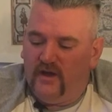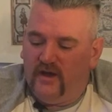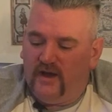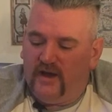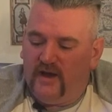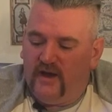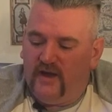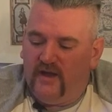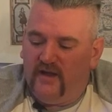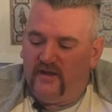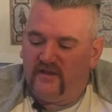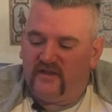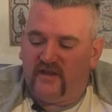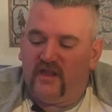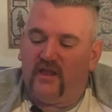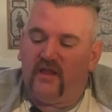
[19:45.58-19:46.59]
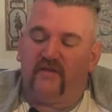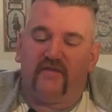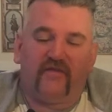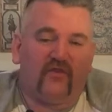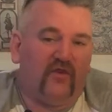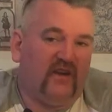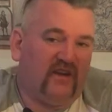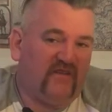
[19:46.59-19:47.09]
And the
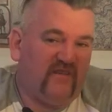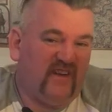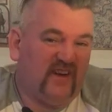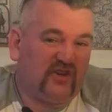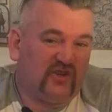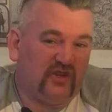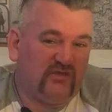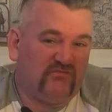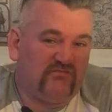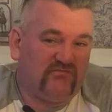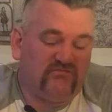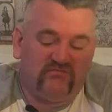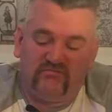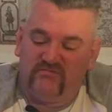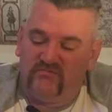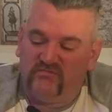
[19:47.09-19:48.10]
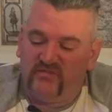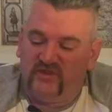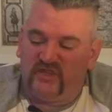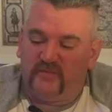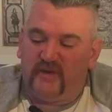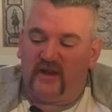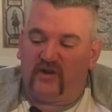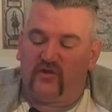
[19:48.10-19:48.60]
Lefroy version, it's a
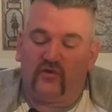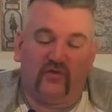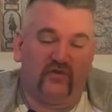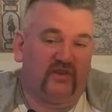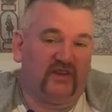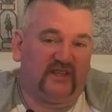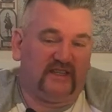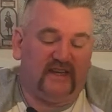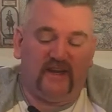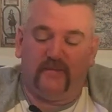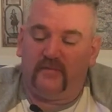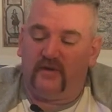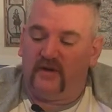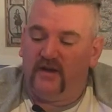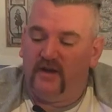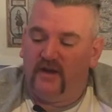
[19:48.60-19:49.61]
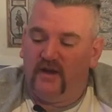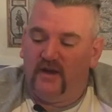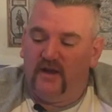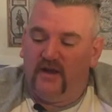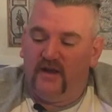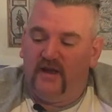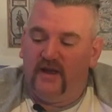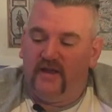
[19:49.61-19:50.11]
bit crude to say it, but
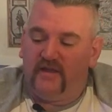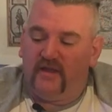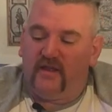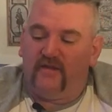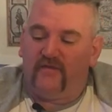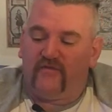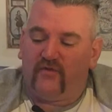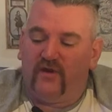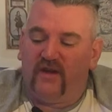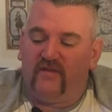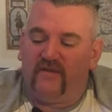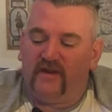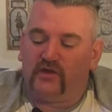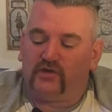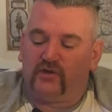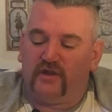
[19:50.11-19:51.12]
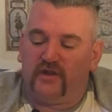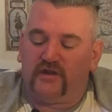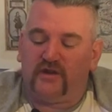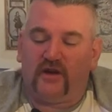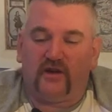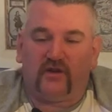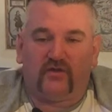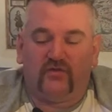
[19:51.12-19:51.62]
the Lefroy version of the
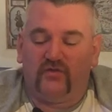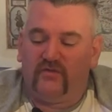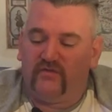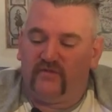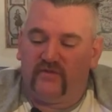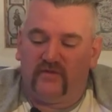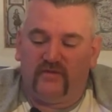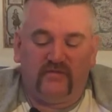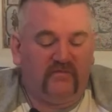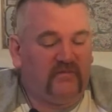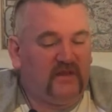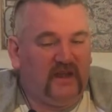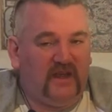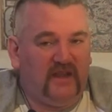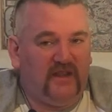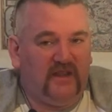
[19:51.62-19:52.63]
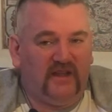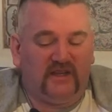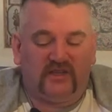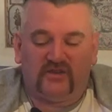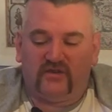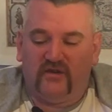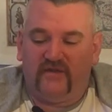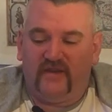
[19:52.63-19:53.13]
Dark Cove in this
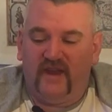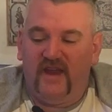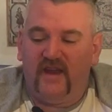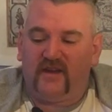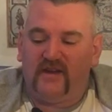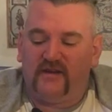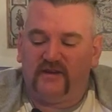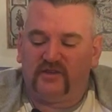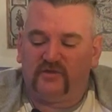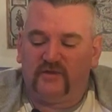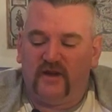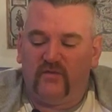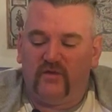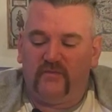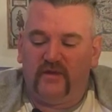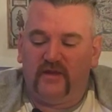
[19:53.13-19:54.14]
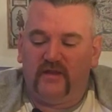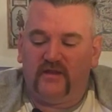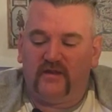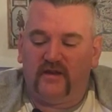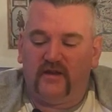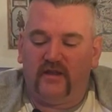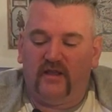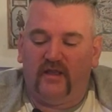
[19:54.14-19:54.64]
sort of area as well would be
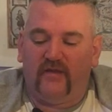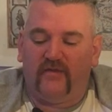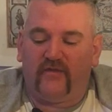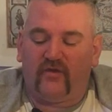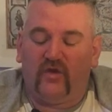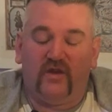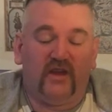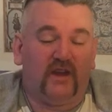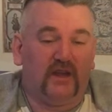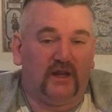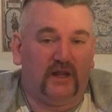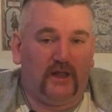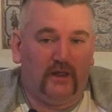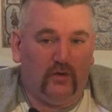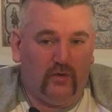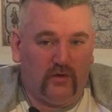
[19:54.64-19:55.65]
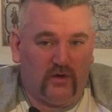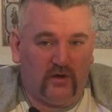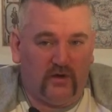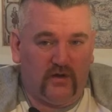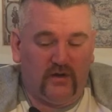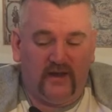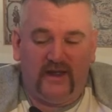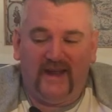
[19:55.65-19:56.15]
the Lefroy Lore,
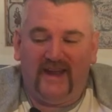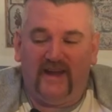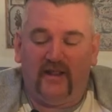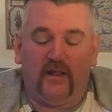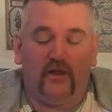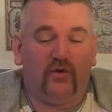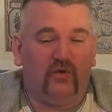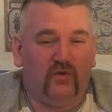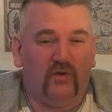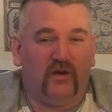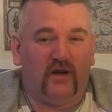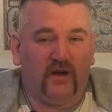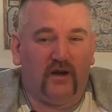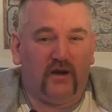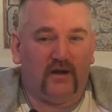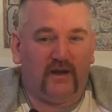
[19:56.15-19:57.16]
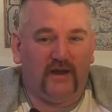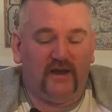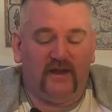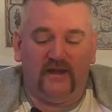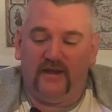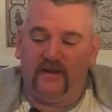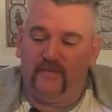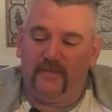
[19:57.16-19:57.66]

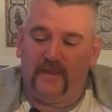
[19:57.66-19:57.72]
L-O-R-E.